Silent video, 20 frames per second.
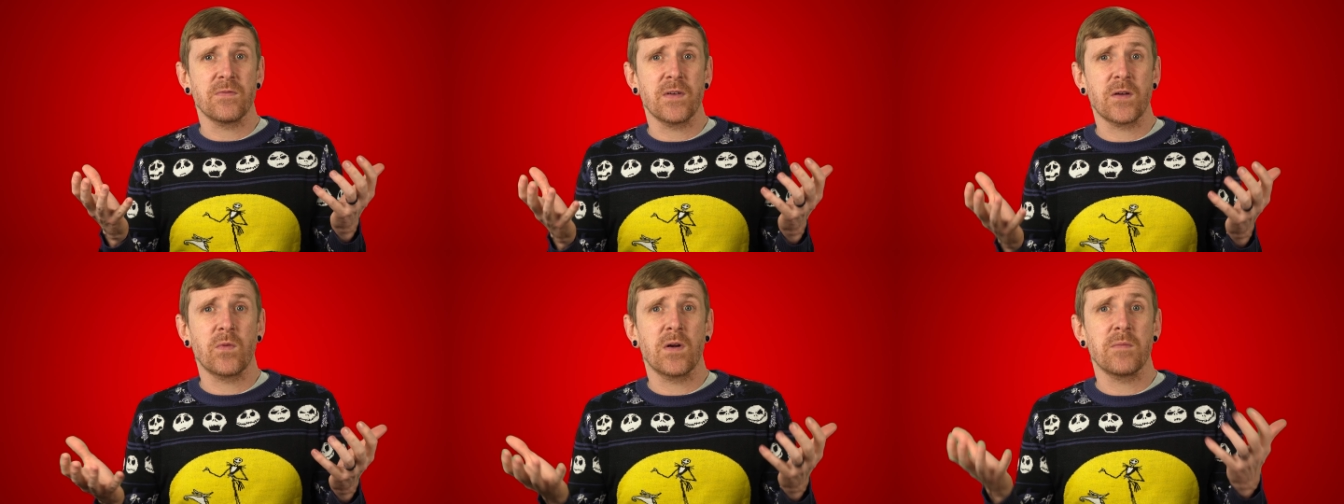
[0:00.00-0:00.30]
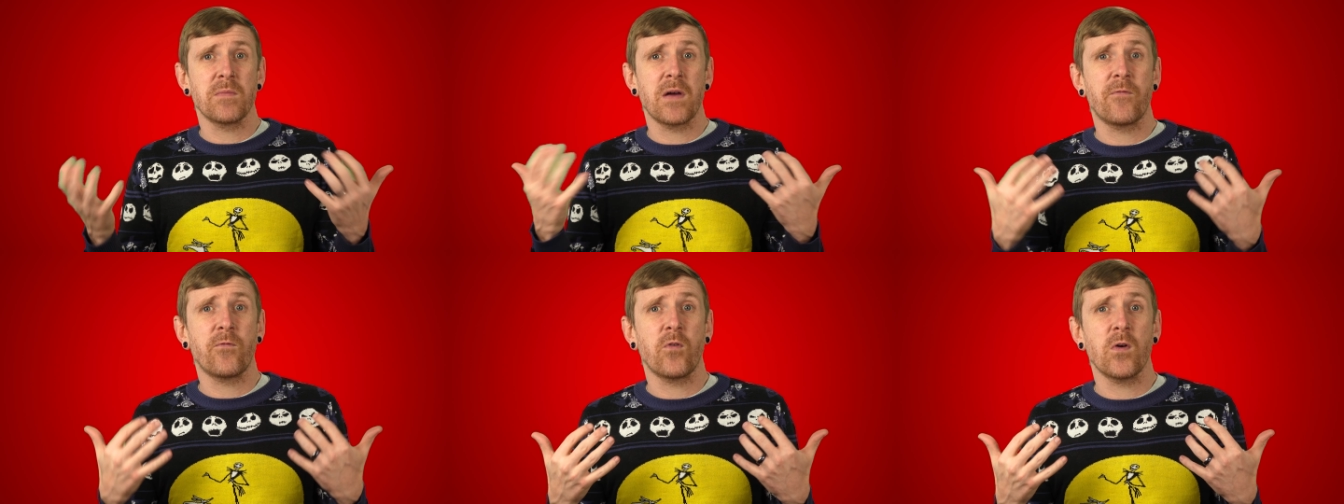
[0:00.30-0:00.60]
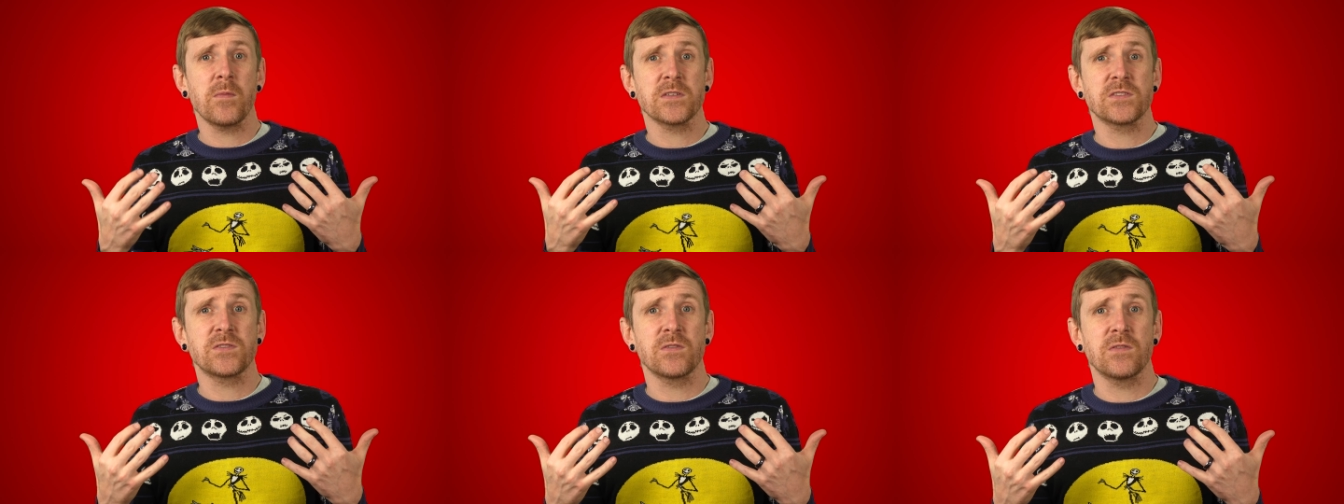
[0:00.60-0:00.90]
like one of my
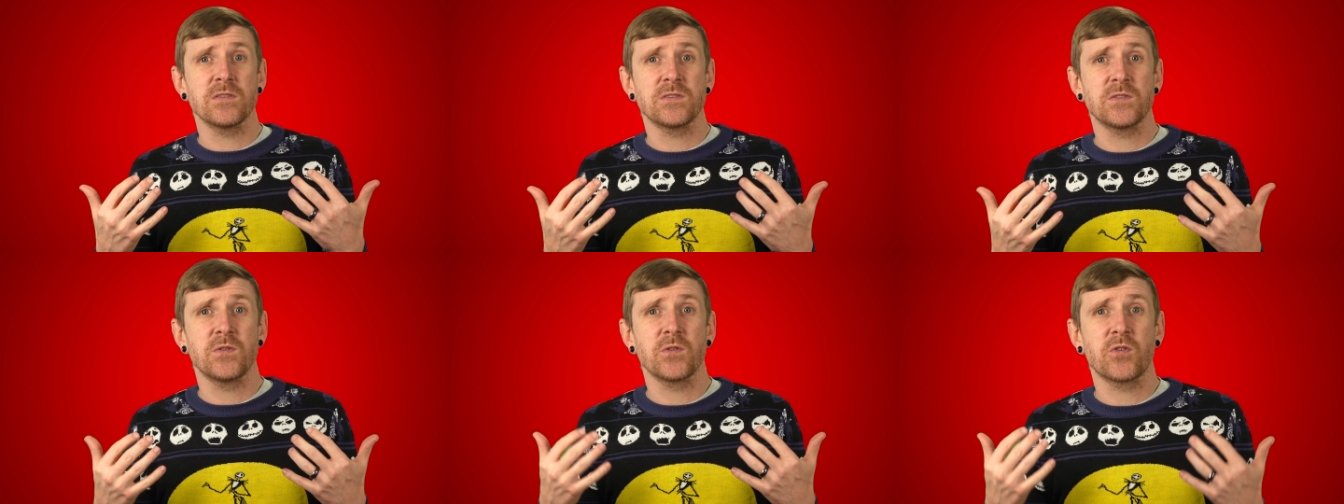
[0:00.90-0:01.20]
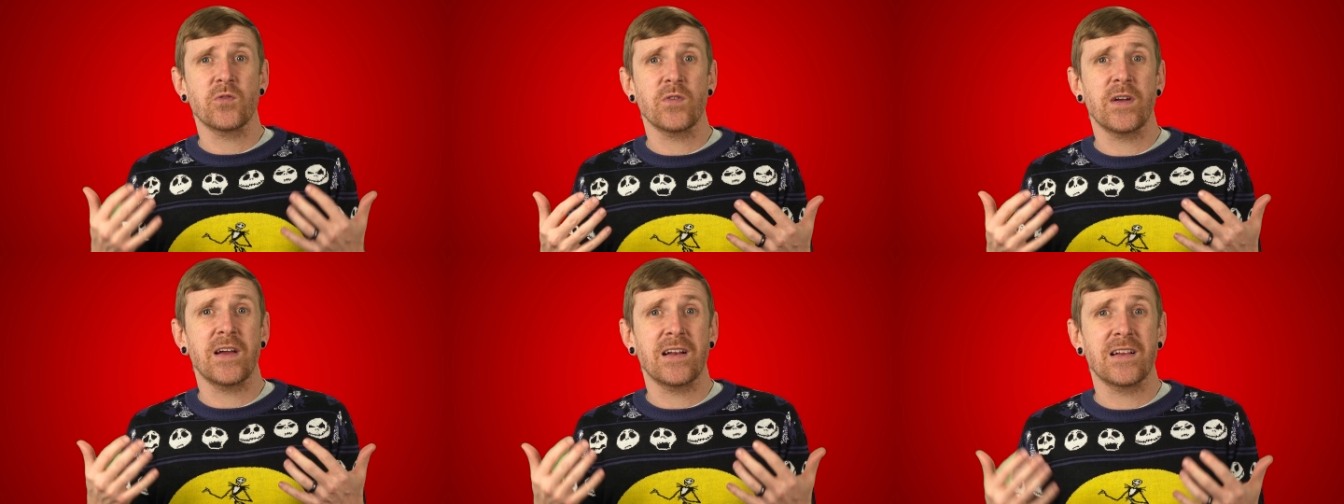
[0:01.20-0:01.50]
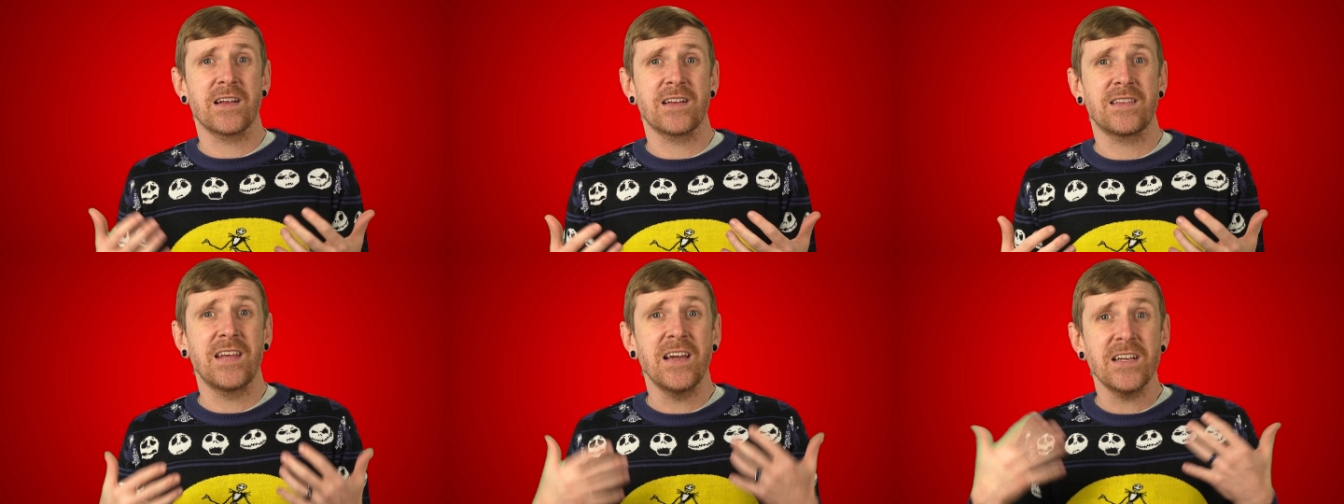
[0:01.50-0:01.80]
former students who created
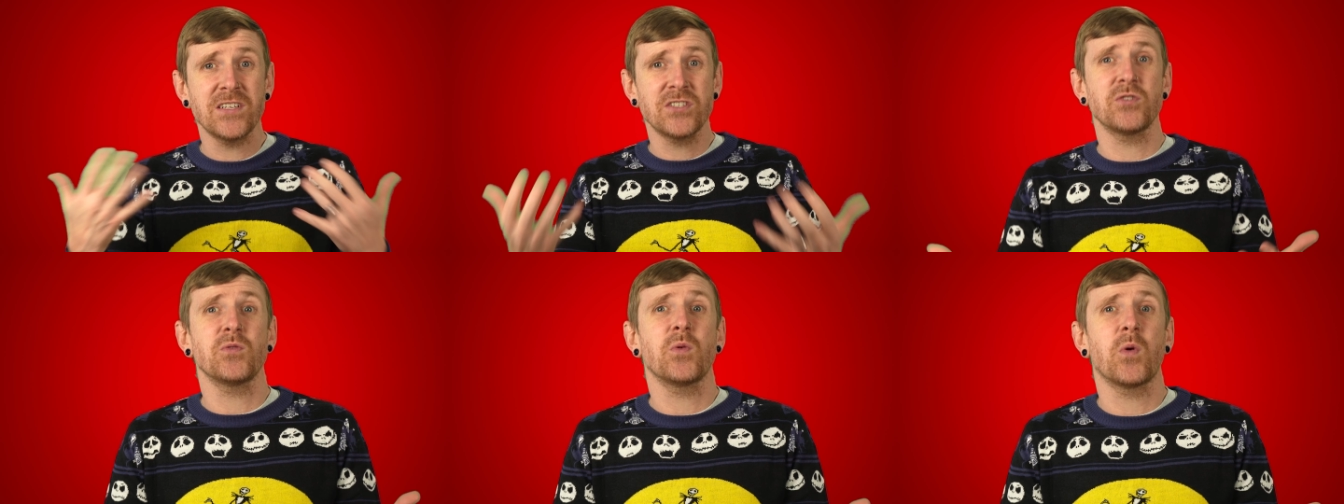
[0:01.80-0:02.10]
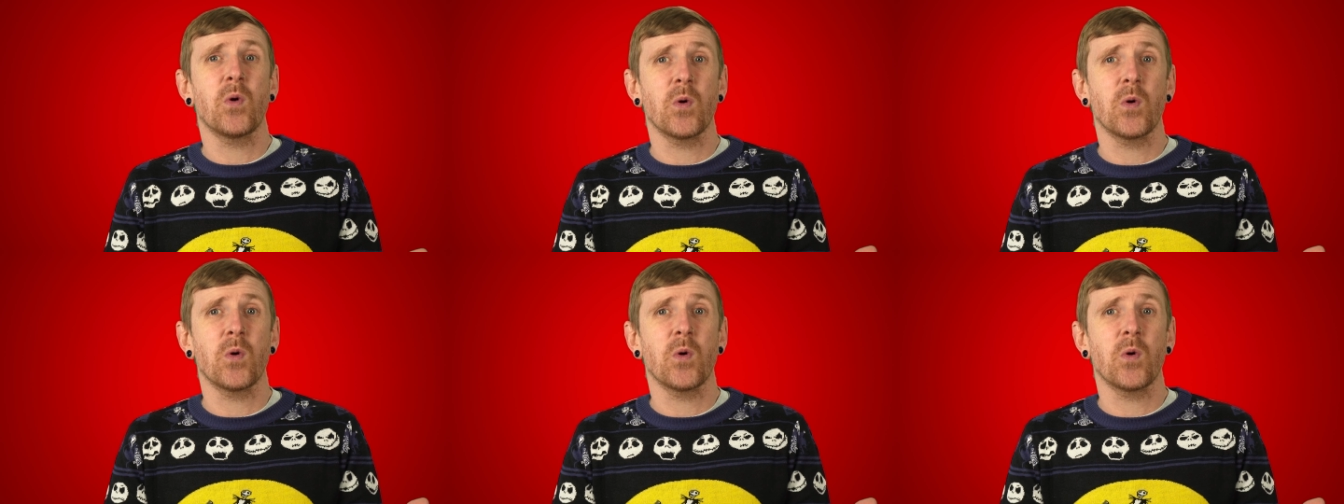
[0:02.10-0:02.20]
a tissue